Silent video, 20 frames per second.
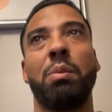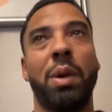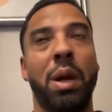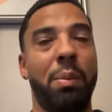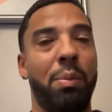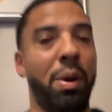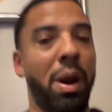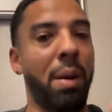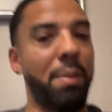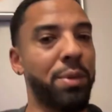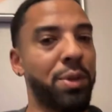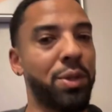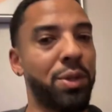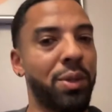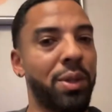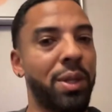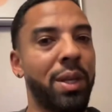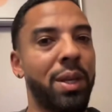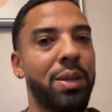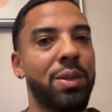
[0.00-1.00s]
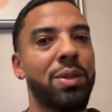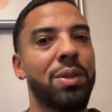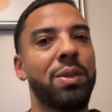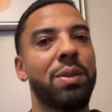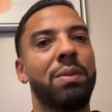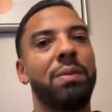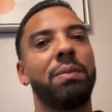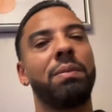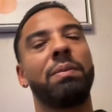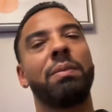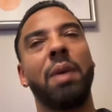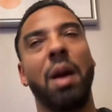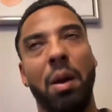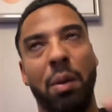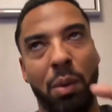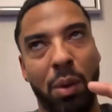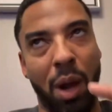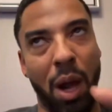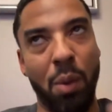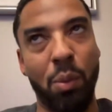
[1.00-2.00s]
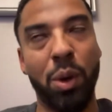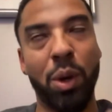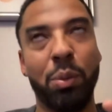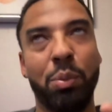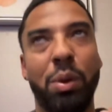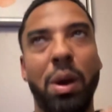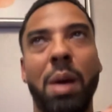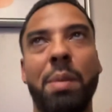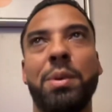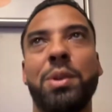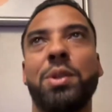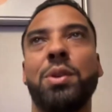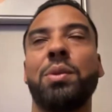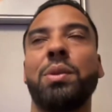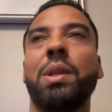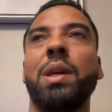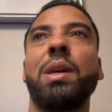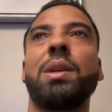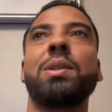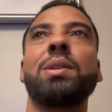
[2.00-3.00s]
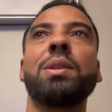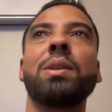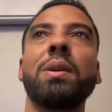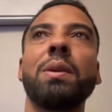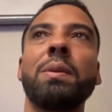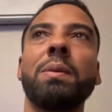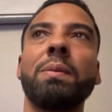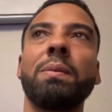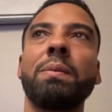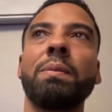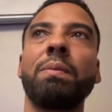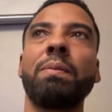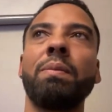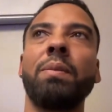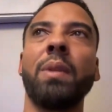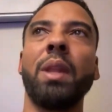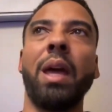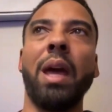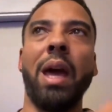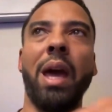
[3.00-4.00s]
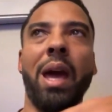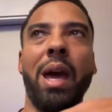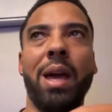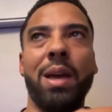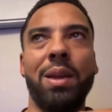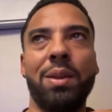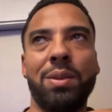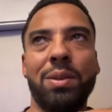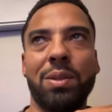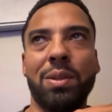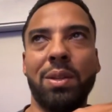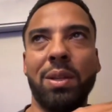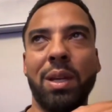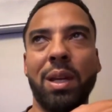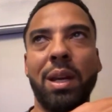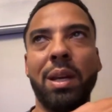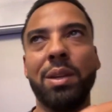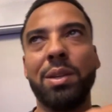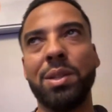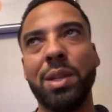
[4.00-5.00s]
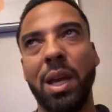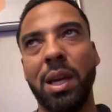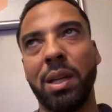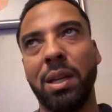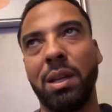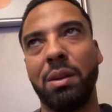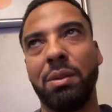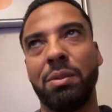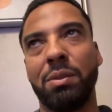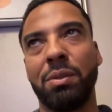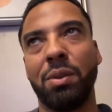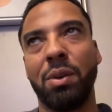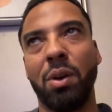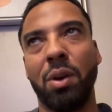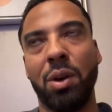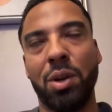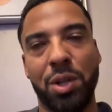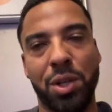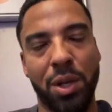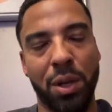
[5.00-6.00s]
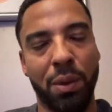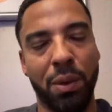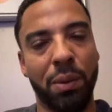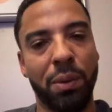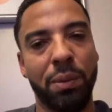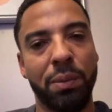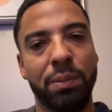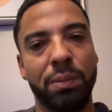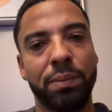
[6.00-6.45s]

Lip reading: But I promise you this. I will promise you this. As an executive on the show,